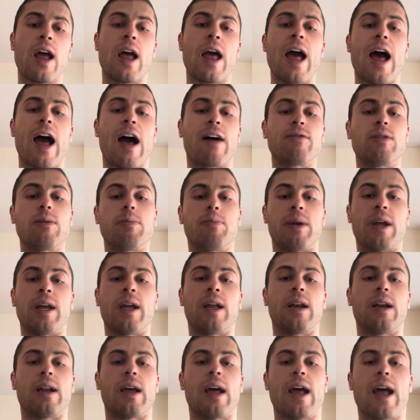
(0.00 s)
haven't
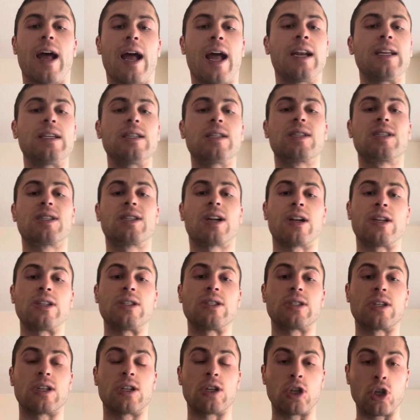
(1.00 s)
been any
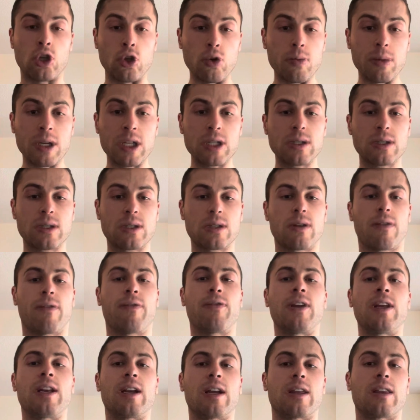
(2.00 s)
studies in humans
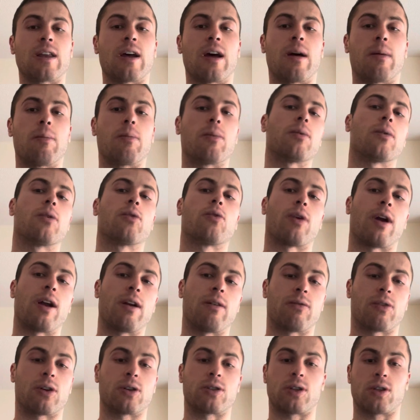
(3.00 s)
feeding them
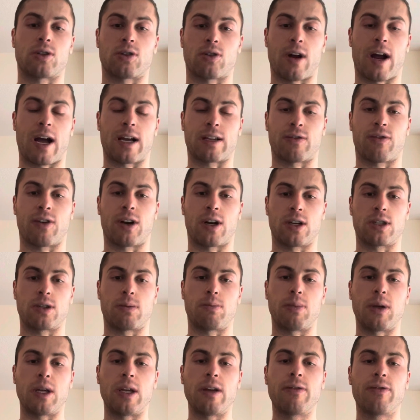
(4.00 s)
grain versus grass-finished
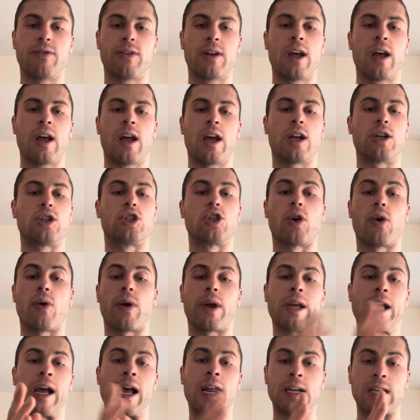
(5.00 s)
beef and
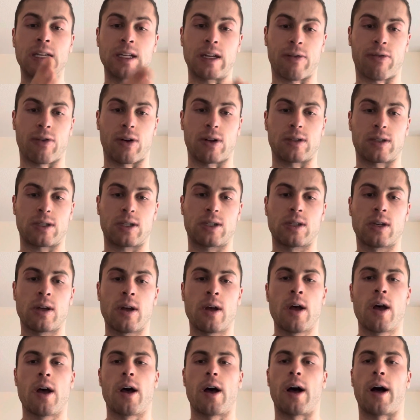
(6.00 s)
showing any difference.
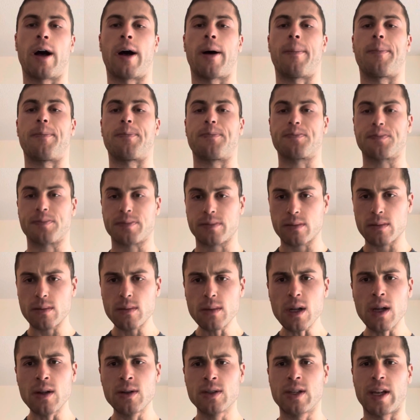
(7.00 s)
So
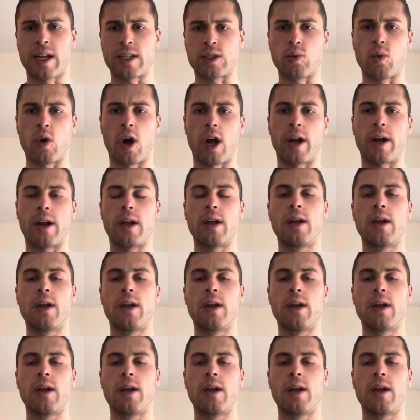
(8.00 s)
that's one.